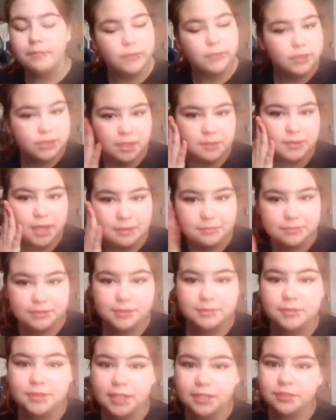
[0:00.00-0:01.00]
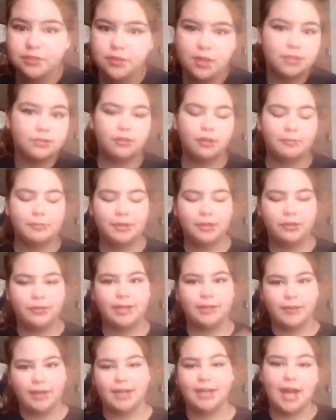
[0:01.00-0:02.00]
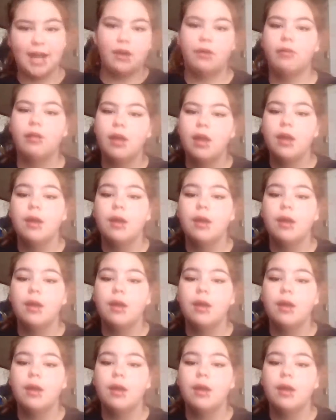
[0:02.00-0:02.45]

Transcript: sometimes lipstick, so that's what I'll be doing right now.